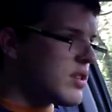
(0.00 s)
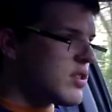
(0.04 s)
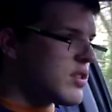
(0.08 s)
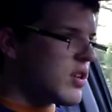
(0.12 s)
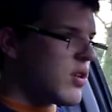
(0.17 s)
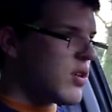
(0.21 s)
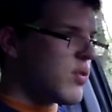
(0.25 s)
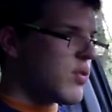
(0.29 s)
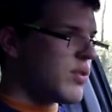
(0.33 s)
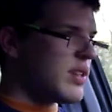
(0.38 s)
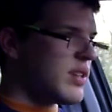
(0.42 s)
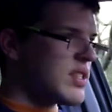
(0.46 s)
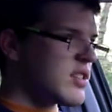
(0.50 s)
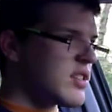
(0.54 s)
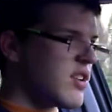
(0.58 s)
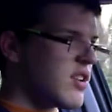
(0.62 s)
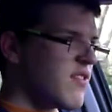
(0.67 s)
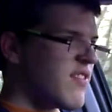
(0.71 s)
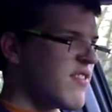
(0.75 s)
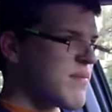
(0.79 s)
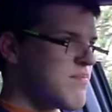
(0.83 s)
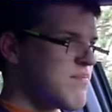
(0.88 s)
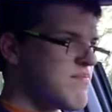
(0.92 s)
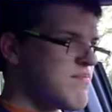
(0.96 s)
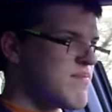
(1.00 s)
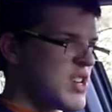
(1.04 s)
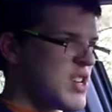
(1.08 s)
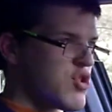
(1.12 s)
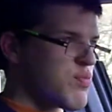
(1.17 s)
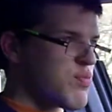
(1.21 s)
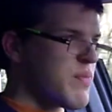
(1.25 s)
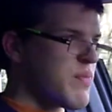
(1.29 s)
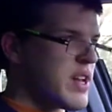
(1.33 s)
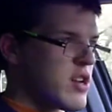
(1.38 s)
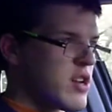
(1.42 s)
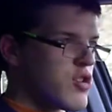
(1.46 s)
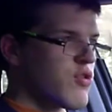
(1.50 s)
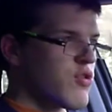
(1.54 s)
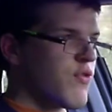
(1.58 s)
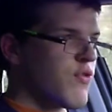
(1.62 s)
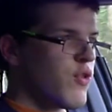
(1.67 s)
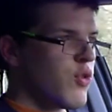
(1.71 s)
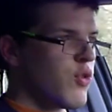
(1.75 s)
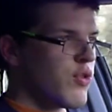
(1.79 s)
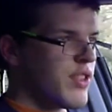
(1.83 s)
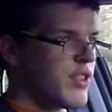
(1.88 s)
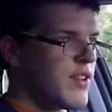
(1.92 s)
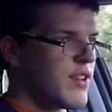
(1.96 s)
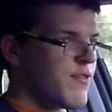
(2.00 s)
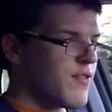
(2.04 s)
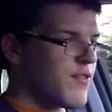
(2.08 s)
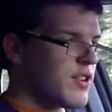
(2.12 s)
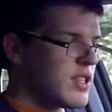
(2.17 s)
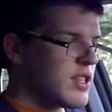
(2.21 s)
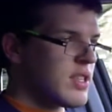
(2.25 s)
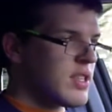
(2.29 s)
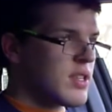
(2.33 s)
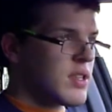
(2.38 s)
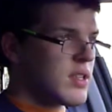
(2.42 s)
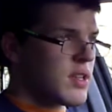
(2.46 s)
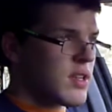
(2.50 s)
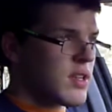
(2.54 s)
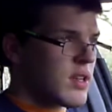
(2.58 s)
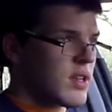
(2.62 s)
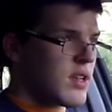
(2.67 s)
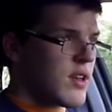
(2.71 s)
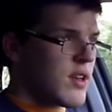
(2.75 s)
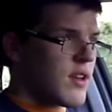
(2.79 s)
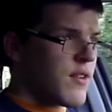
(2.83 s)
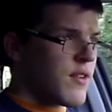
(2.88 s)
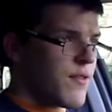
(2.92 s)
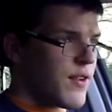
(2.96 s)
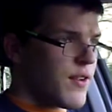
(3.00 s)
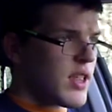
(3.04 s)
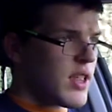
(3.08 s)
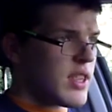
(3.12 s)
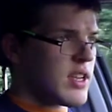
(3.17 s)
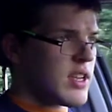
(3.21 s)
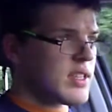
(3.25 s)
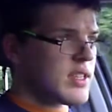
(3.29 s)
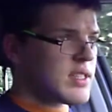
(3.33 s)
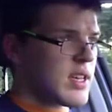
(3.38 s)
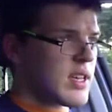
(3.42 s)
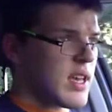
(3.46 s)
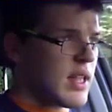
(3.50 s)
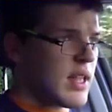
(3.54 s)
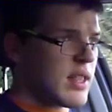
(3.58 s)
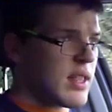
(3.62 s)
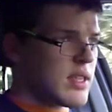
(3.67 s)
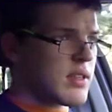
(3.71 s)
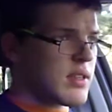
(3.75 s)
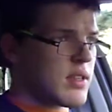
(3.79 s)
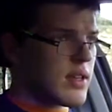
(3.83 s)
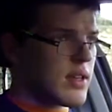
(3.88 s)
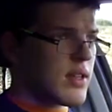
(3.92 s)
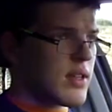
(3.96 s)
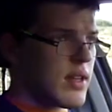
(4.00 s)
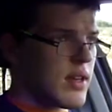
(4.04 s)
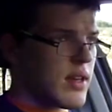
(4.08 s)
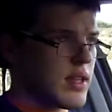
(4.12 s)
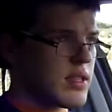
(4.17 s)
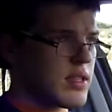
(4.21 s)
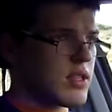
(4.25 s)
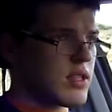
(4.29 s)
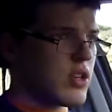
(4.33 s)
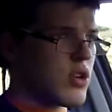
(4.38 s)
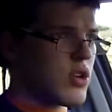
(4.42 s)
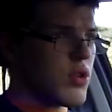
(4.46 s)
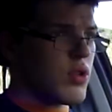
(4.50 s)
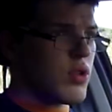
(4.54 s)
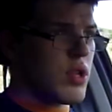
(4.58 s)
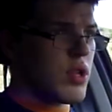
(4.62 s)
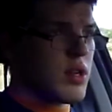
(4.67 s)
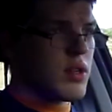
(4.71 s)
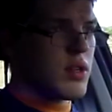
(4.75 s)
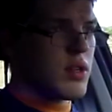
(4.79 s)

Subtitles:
so it's kind of a mishmash of all different feelings, and that's good.